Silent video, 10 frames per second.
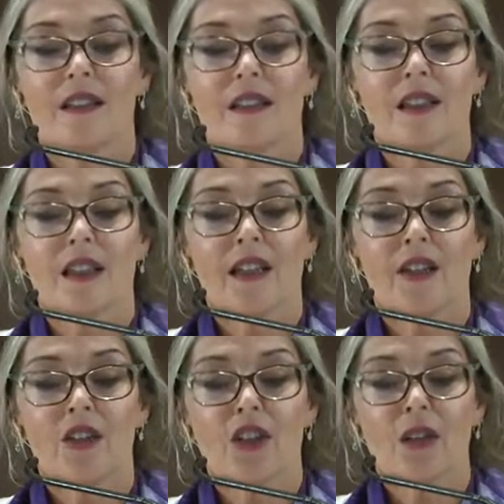Did I
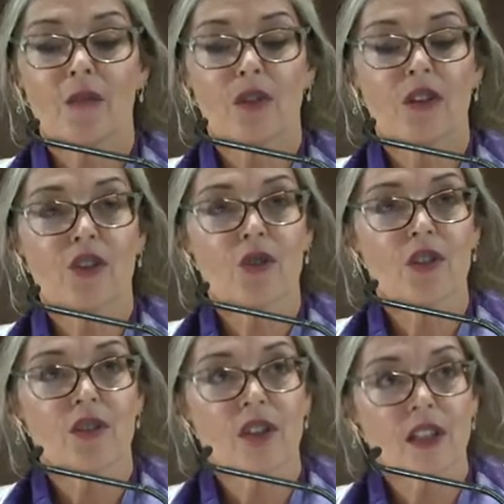hear John, Paul, George,
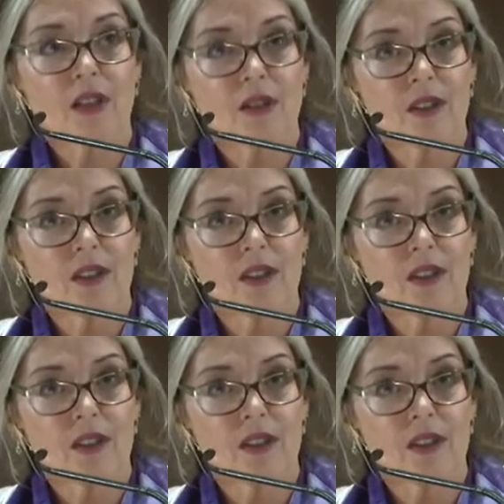and Ringo?